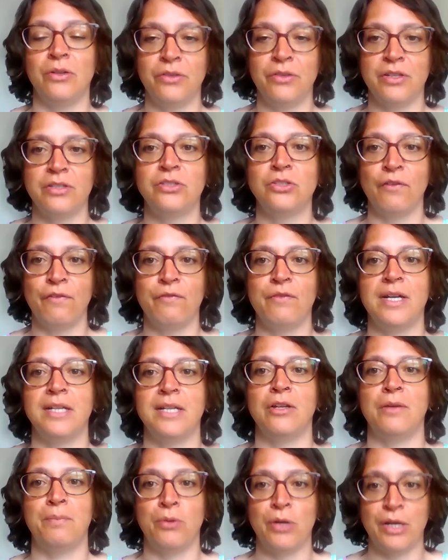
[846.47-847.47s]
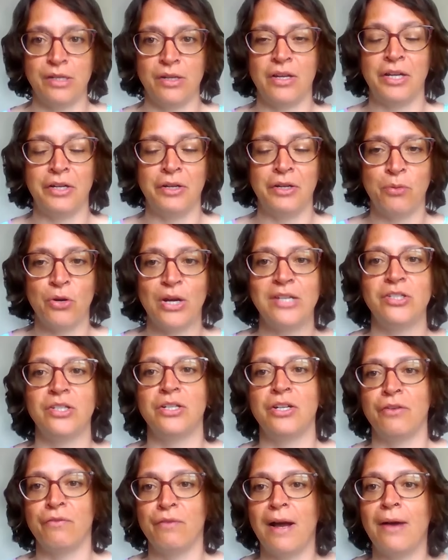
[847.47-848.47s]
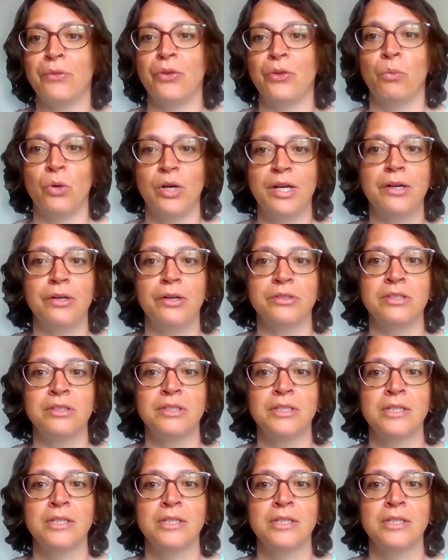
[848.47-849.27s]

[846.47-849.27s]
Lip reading: other suffering and oppression around the world,